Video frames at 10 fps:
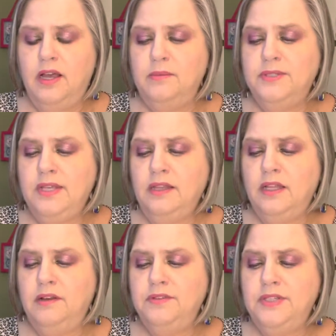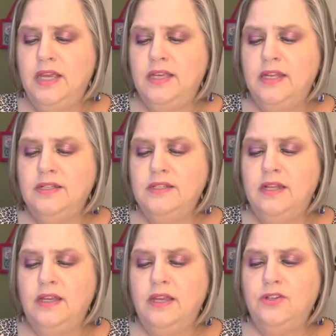Send love, stay connected,
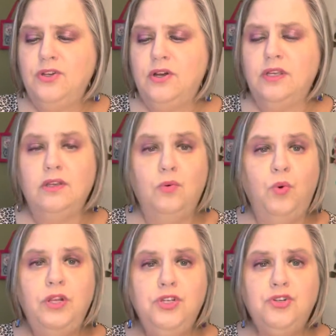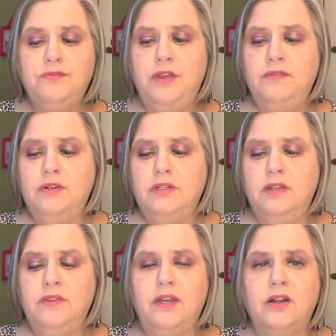and get talking. What is your favorite
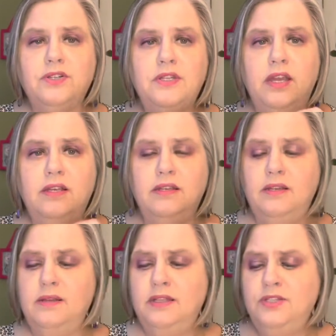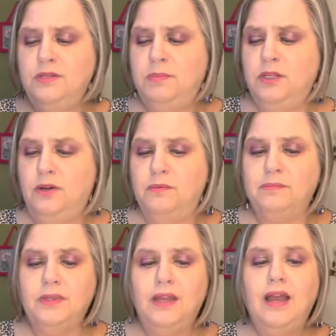in the car snack? List it below.
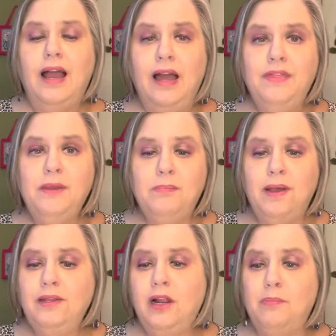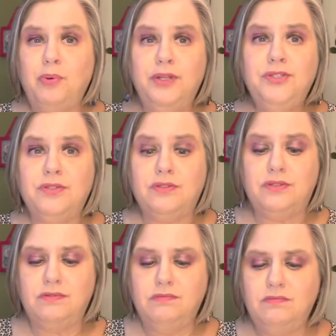I think mine are
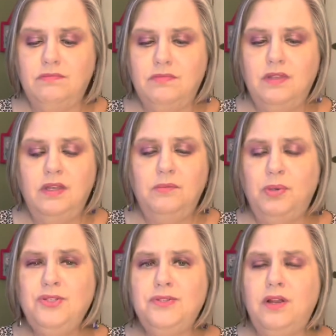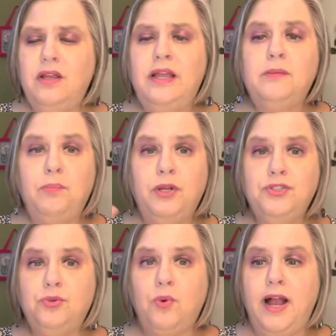pretzels. Pretzels are like
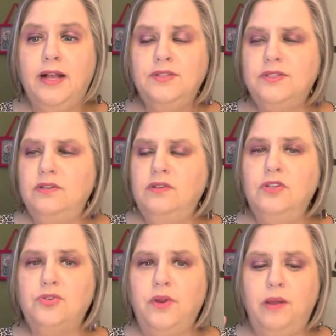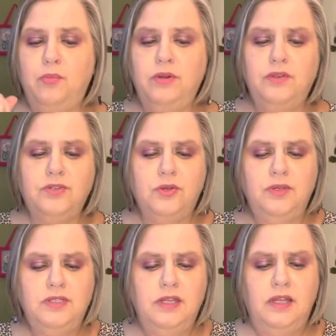pretzel rods. You just grab one. They're so
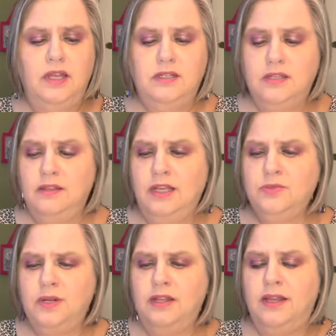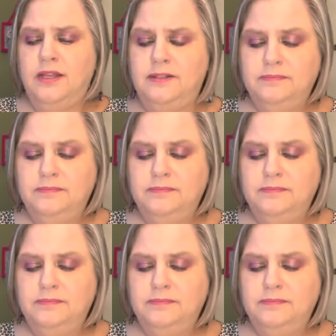easy to eat. That's what I like.